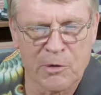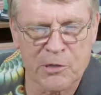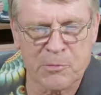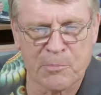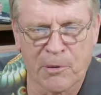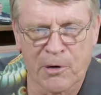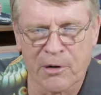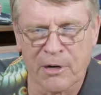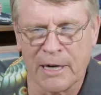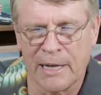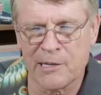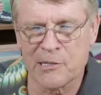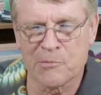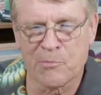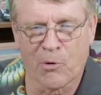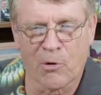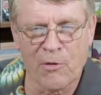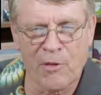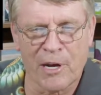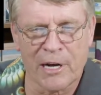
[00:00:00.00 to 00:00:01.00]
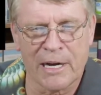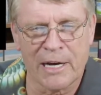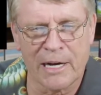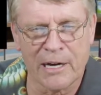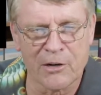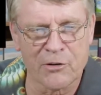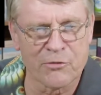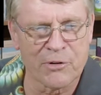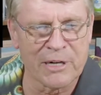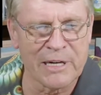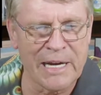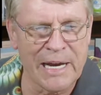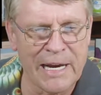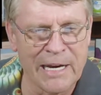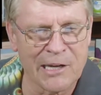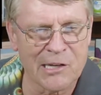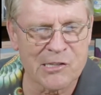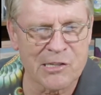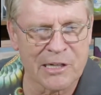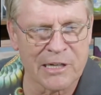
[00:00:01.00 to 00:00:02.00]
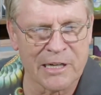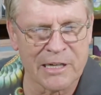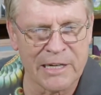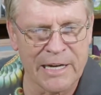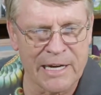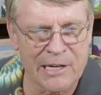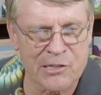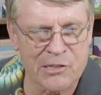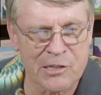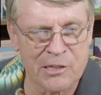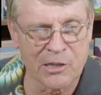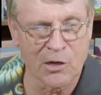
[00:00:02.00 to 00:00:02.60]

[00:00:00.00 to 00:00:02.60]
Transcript: Which bird lays more than 100 eggs in a nest?